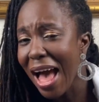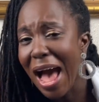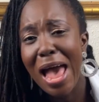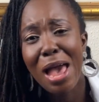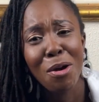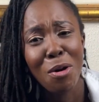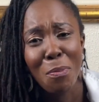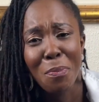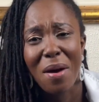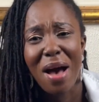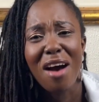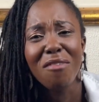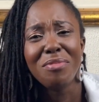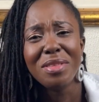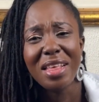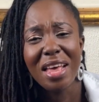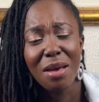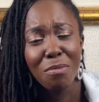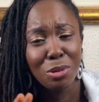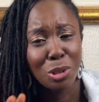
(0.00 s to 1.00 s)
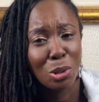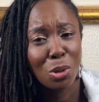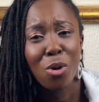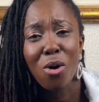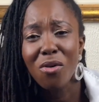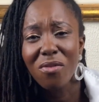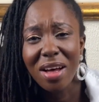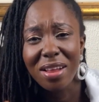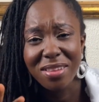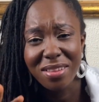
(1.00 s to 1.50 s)
I hope I've been able to
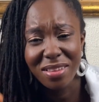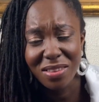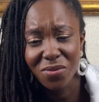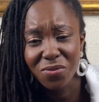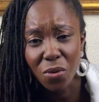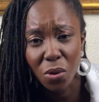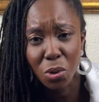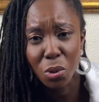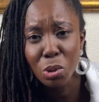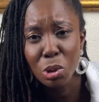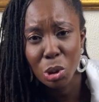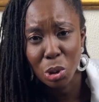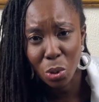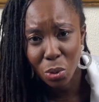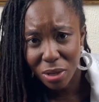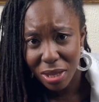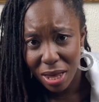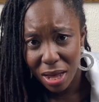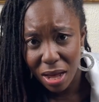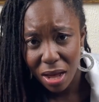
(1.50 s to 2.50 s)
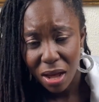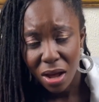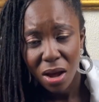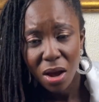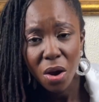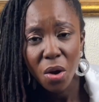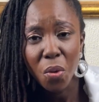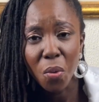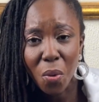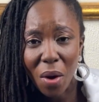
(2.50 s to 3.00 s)
cover this for you, Tonia,
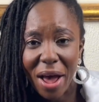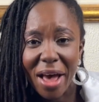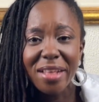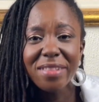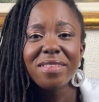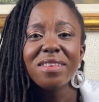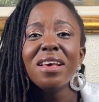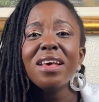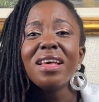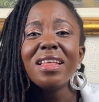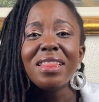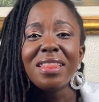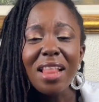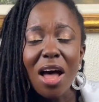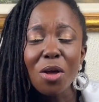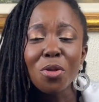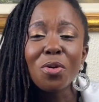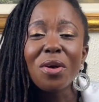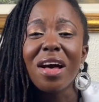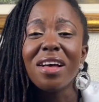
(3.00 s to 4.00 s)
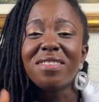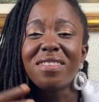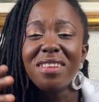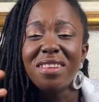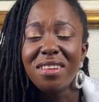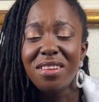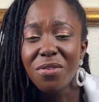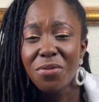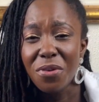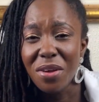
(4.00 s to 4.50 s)
right? Now you can see
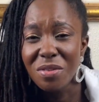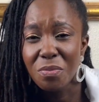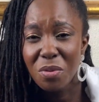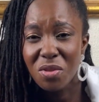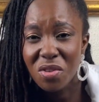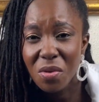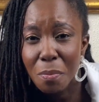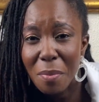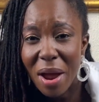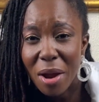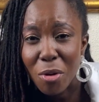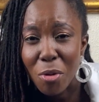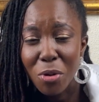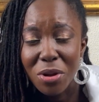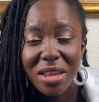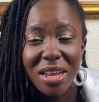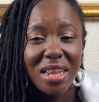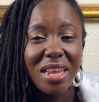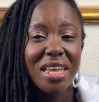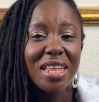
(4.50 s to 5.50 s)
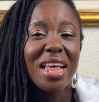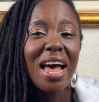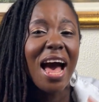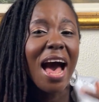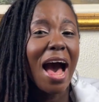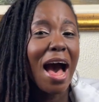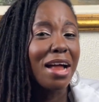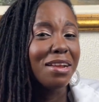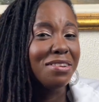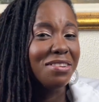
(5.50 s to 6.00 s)
the difference between microneedling
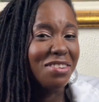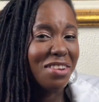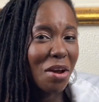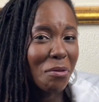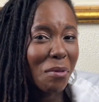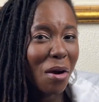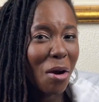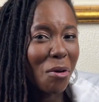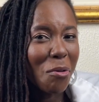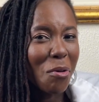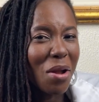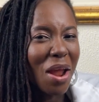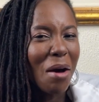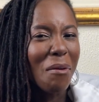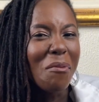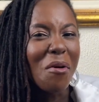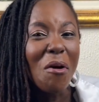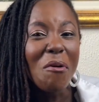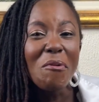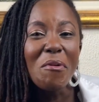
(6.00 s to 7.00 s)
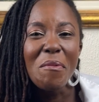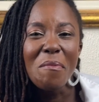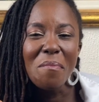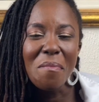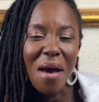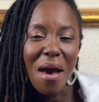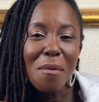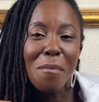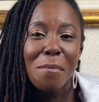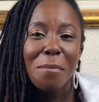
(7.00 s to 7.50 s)
and Dermaroller. But
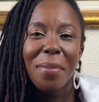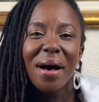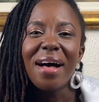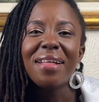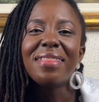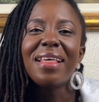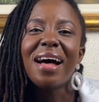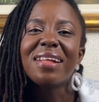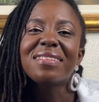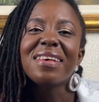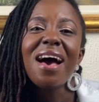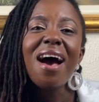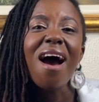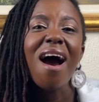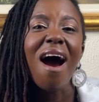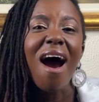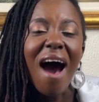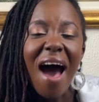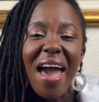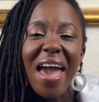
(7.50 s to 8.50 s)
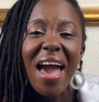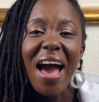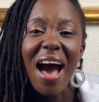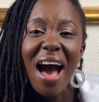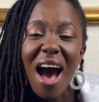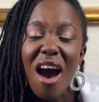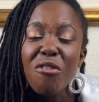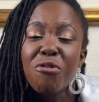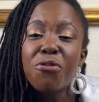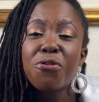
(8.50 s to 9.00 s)
remember that I
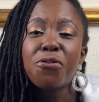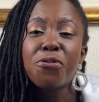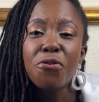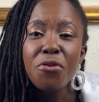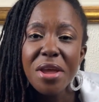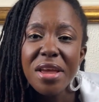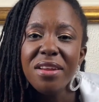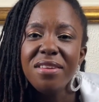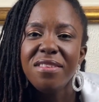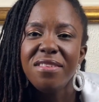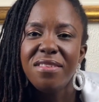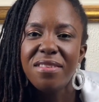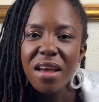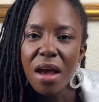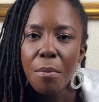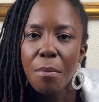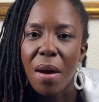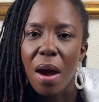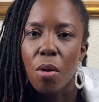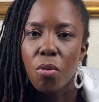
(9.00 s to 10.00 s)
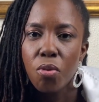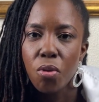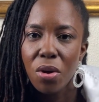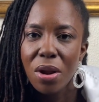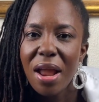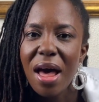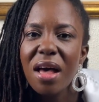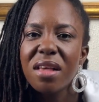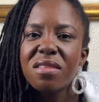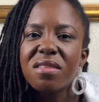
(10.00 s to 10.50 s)
have free
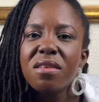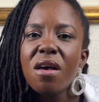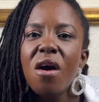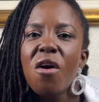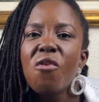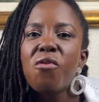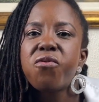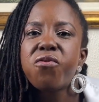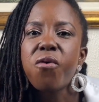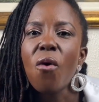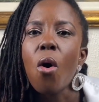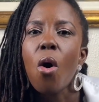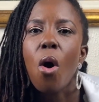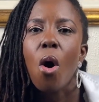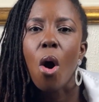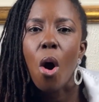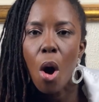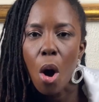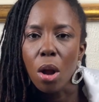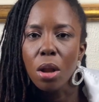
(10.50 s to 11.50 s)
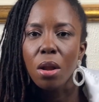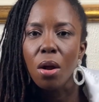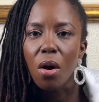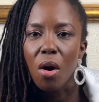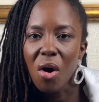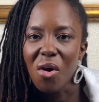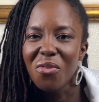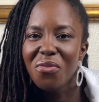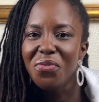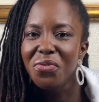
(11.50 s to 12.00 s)
Dermarollers for all
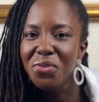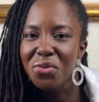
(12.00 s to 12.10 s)
of